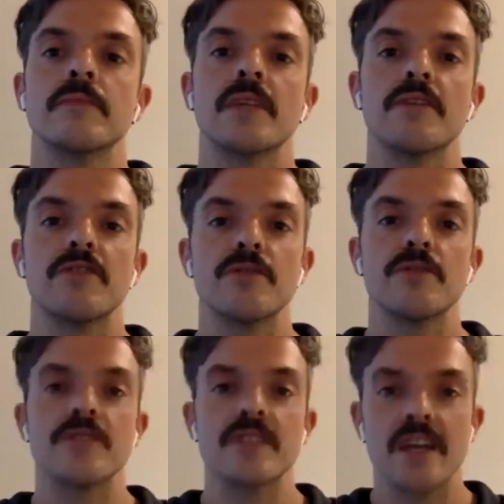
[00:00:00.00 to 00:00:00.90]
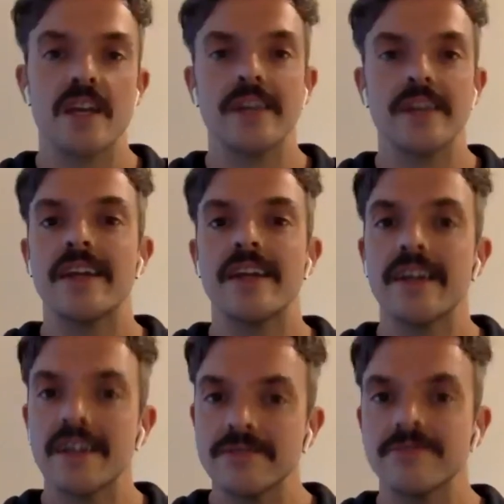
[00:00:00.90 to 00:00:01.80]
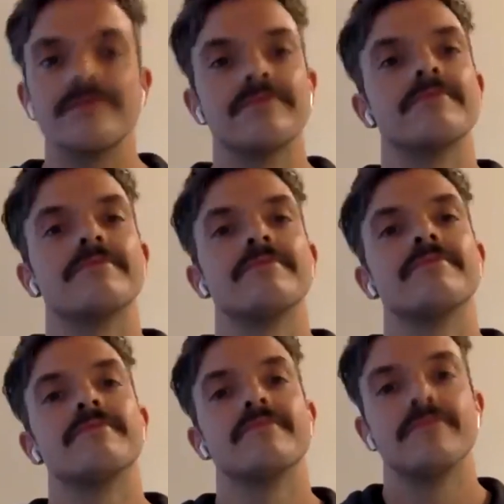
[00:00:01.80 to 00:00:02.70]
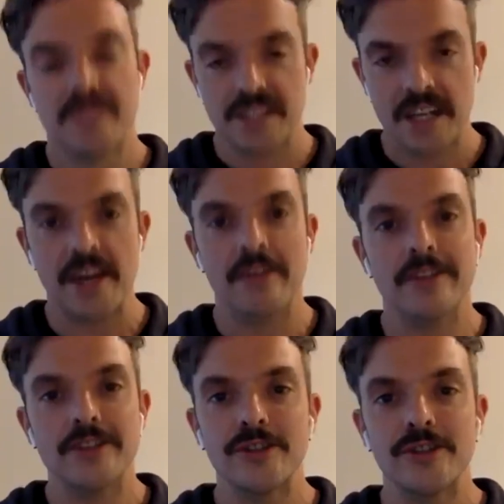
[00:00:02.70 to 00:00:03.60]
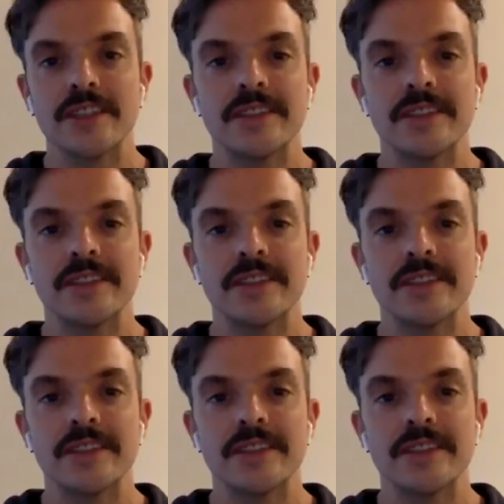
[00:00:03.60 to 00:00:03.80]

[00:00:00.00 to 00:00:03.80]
If you're staying here, stay there and enjoy.